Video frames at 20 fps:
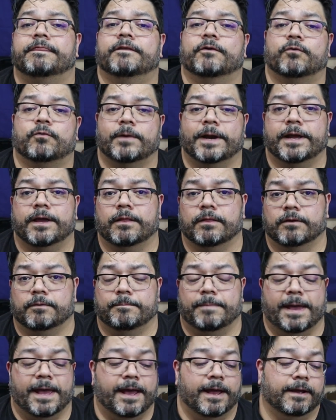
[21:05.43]
the regular
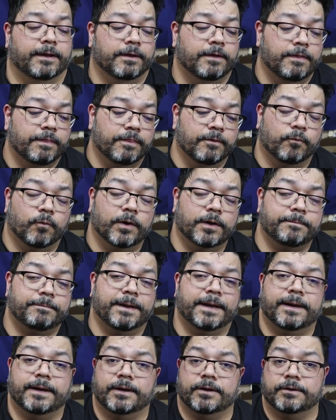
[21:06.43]
bag. The one
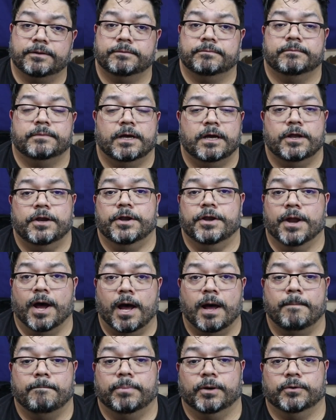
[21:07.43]
pound,
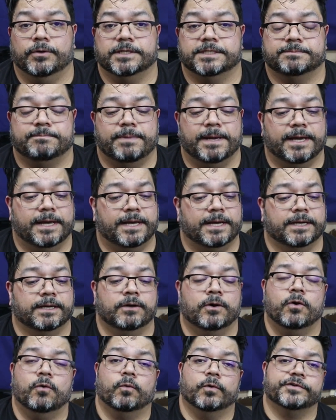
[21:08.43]
not bonus bag.
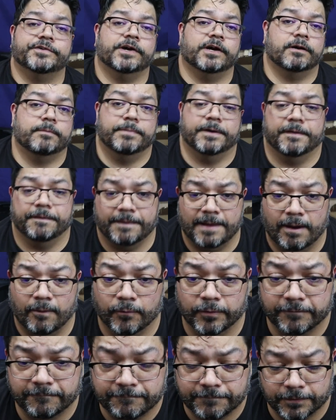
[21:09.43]
We'll talk about
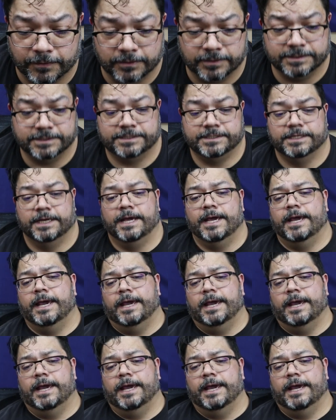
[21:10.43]
that one first.